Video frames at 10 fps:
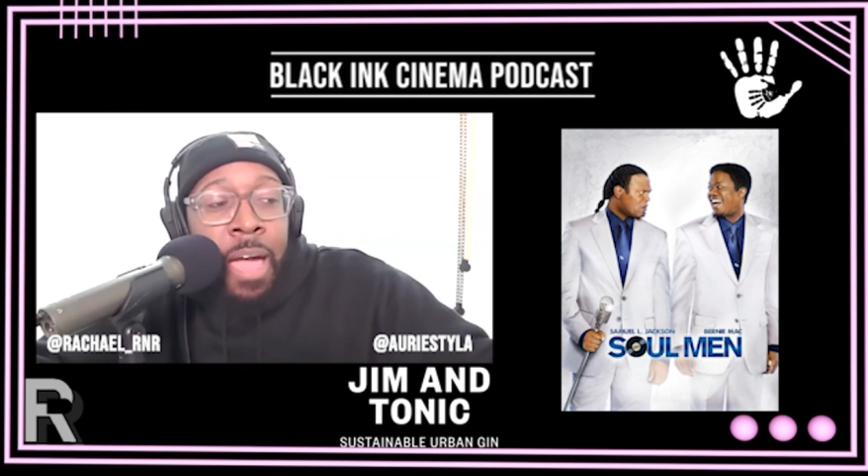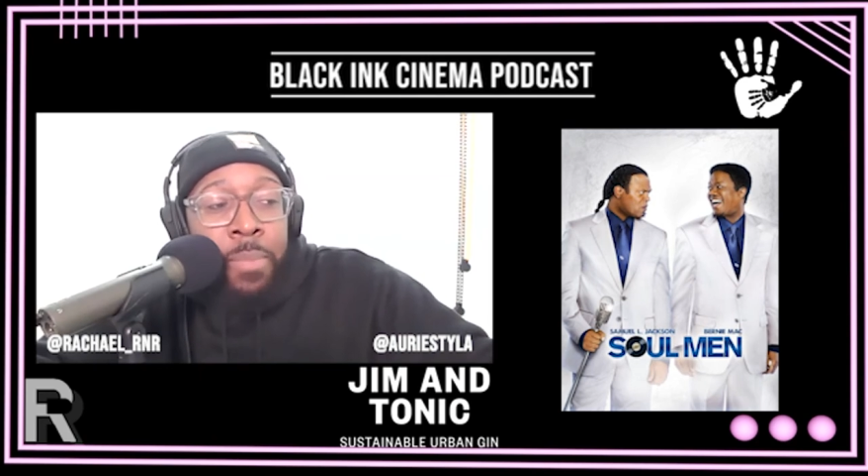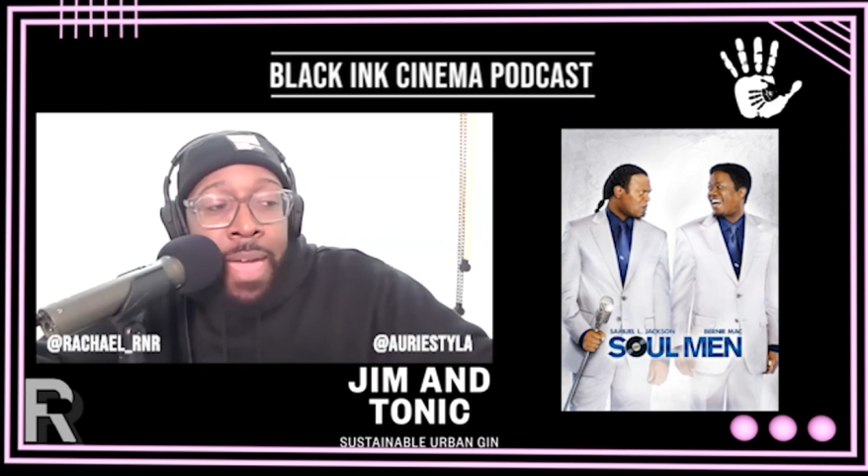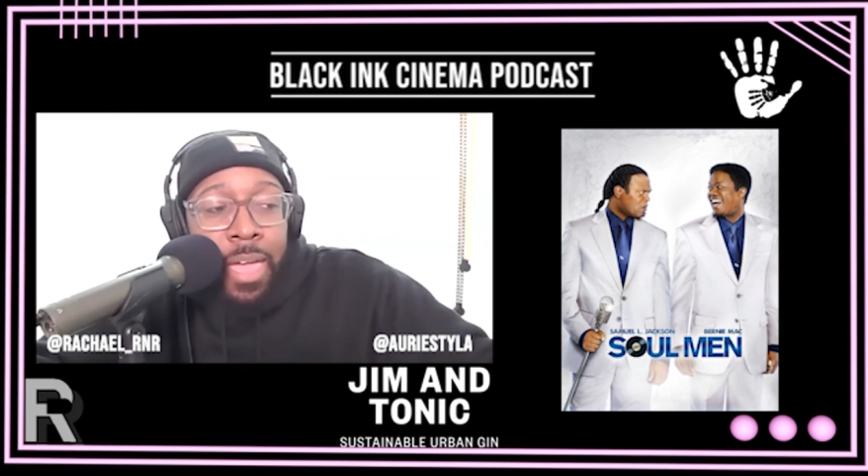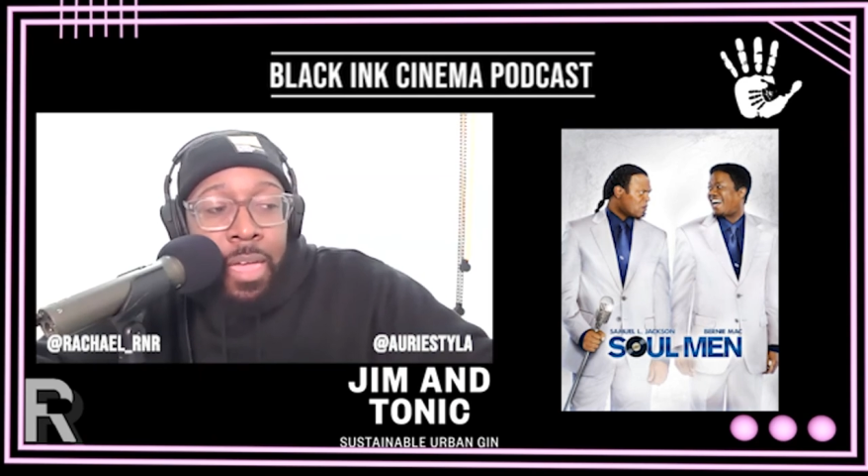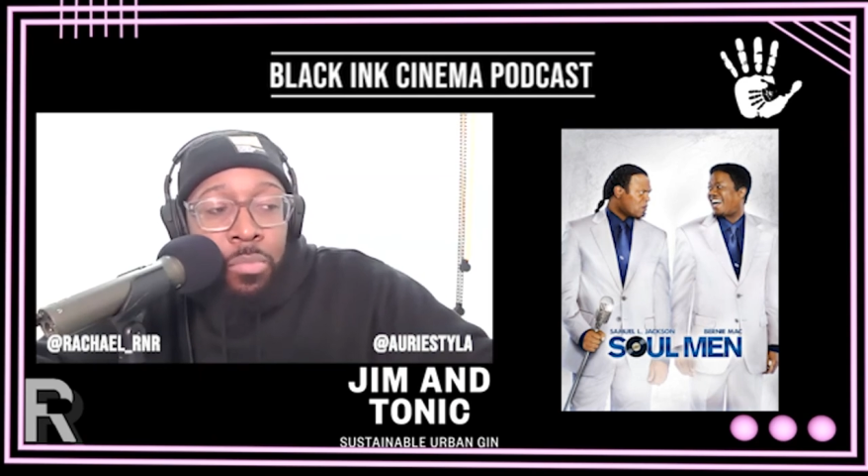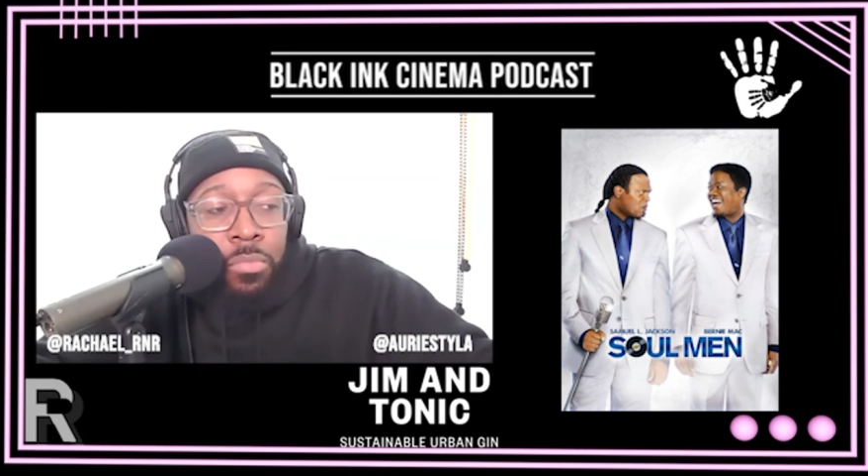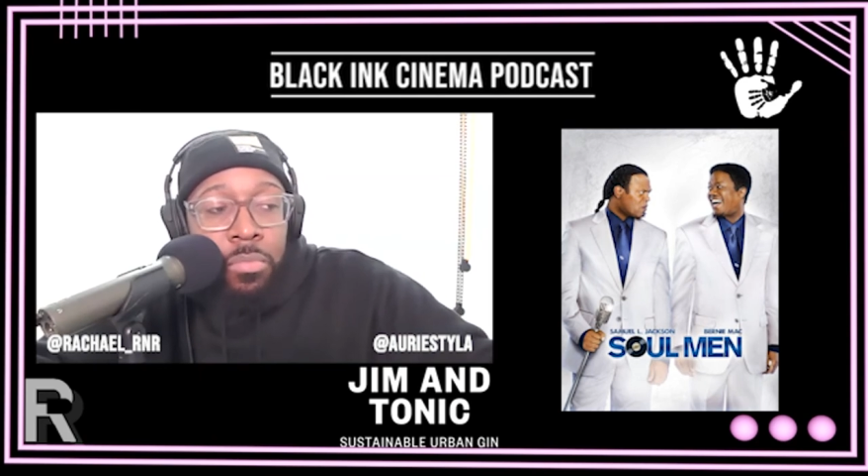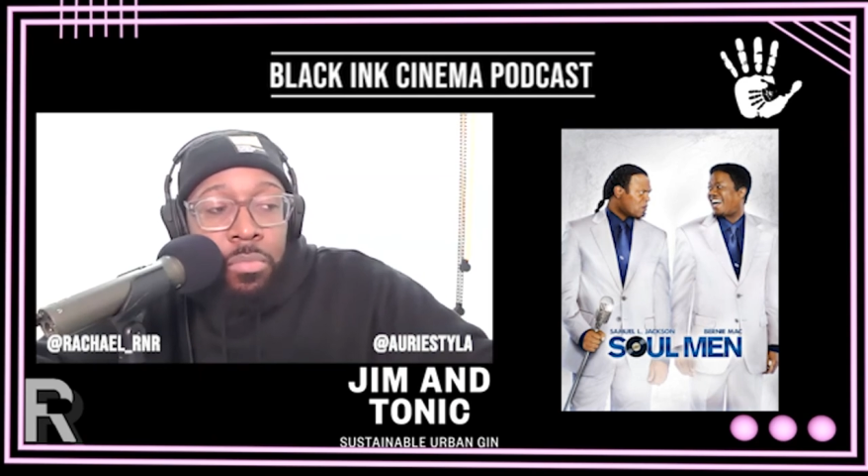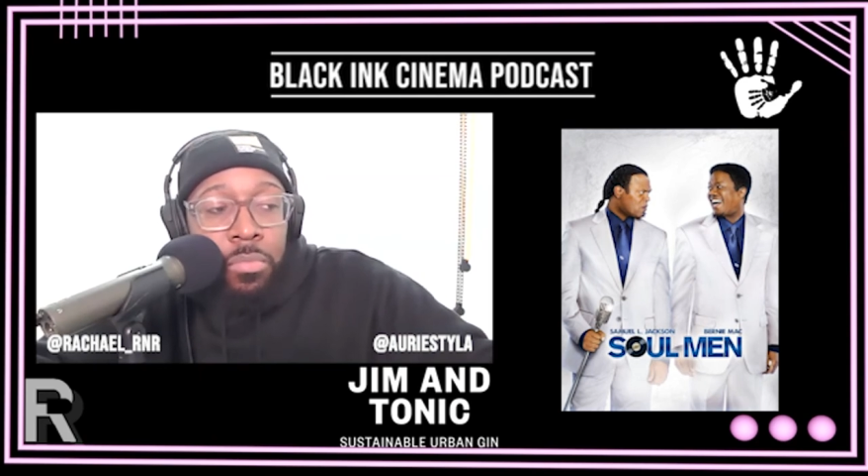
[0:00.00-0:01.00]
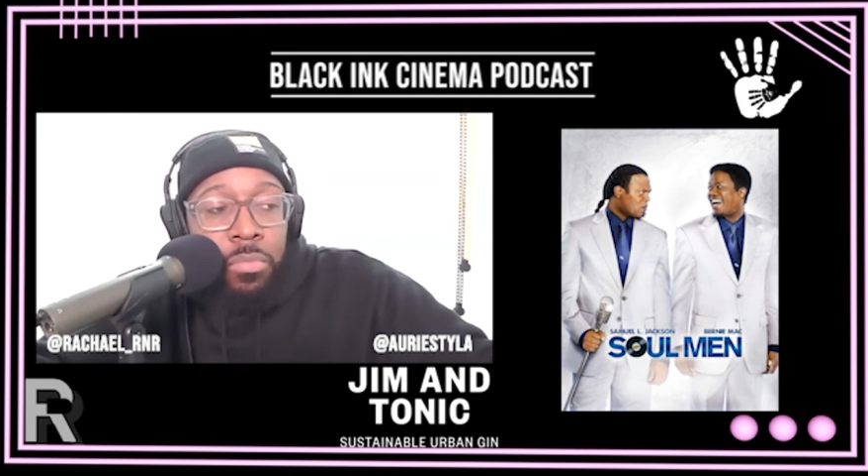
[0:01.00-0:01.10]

I met him